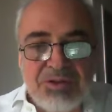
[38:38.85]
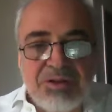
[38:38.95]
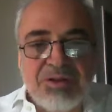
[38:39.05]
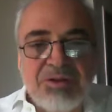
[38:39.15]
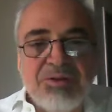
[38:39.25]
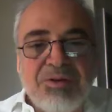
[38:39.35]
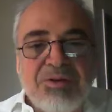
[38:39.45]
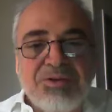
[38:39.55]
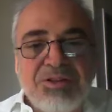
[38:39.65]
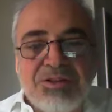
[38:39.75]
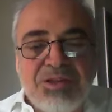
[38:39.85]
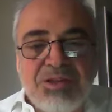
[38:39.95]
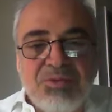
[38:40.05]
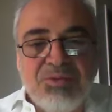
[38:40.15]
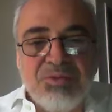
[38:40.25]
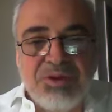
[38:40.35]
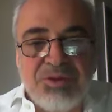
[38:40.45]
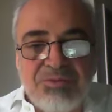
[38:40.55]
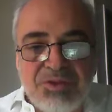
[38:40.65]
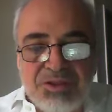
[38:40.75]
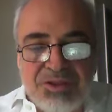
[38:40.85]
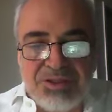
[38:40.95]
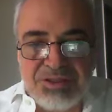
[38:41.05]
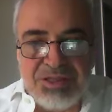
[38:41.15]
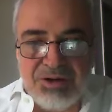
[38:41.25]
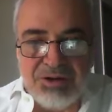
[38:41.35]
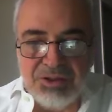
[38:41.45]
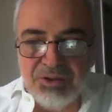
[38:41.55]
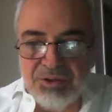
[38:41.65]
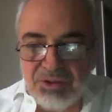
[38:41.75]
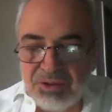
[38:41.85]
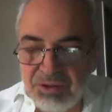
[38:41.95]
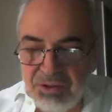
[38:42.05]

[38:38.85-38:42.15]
and I was in the same room with him for years. He's now at Google.